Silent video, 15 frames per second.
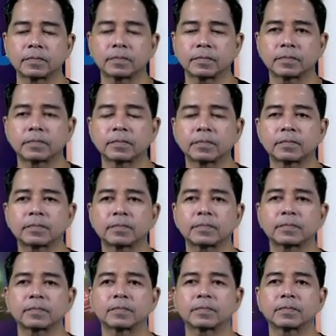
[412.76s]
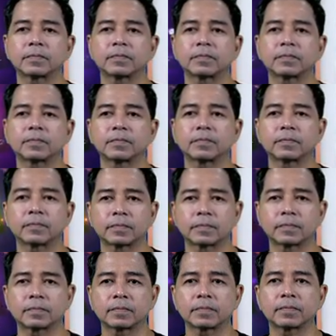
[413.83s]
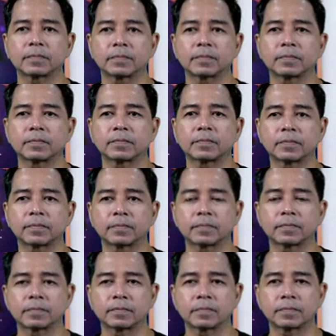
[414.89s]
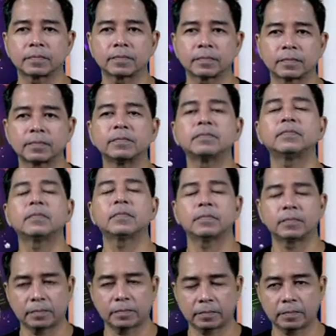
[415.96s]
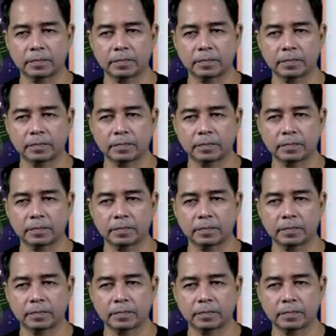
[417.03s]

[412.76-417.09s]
This person isn't speaking.